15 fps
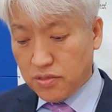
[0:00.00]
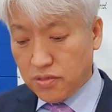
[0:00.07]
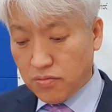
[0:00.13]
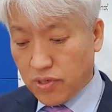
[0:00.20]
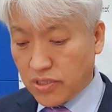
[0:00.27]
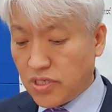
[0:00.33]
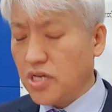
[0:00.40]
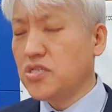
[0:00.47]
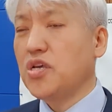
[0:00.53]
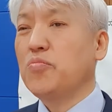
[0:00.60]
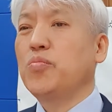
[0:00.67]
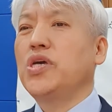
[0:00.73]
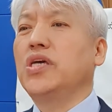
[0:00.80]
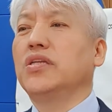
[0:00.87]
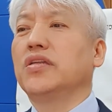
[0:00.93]
What does it
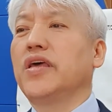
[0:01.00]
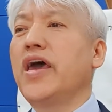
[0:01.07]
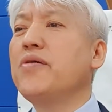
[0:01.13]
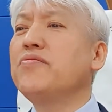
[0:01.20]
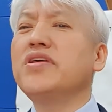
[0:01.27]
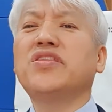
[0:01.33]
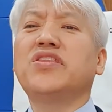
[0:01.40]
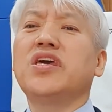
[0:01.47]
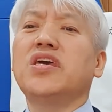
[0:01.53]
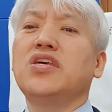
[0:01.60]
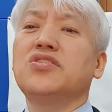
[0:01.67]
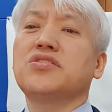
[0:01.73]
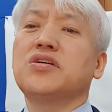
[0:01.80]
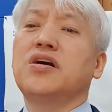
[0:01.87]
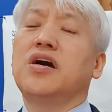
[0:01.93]
mean? Everything
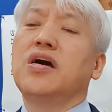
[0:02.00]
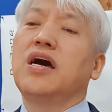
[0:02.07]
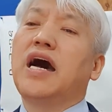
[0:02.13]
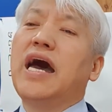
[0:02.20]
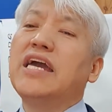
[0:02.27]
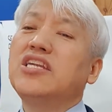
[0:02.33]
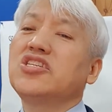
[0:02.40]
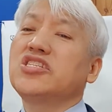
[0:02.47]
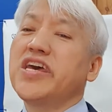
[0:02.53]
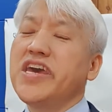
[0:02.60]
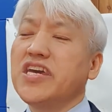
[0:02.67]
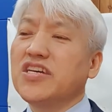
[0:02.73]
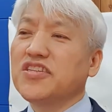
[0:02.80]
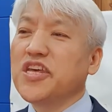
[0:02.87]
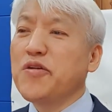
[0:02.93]
is I
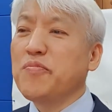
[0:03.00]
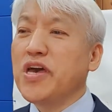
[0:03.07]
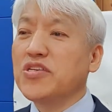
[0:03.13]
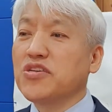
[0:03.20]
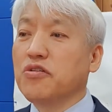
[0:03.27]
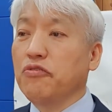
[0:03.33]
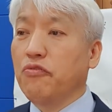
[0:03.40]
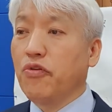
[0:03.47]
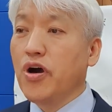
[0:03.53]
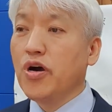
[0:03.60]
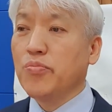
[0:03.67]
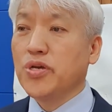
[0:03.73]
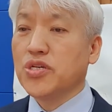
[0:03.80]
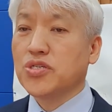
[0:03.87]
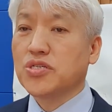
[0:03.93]
take them as a
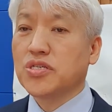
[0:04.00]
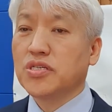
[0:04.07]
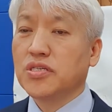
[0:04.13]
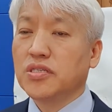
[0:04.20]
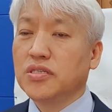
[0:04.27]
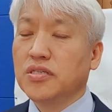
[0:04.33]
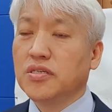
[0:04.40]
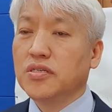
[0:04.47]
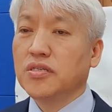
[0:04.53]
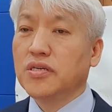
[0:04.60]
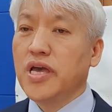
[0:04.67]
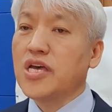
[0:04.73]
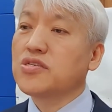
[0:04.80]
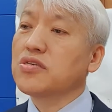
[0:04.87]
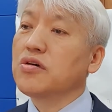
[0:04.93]
rubbish,
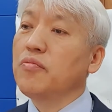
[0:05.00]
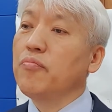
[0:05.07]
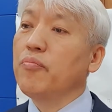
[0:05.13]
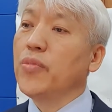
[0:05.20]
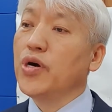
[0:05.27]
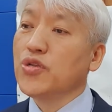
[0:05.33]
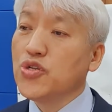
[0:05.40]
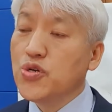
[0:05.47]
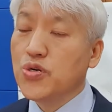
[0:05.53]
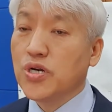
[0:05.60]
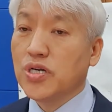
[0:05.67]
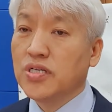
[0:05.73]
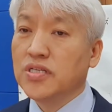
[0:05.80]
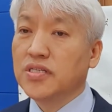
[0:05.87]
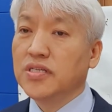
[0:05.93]
as a manure.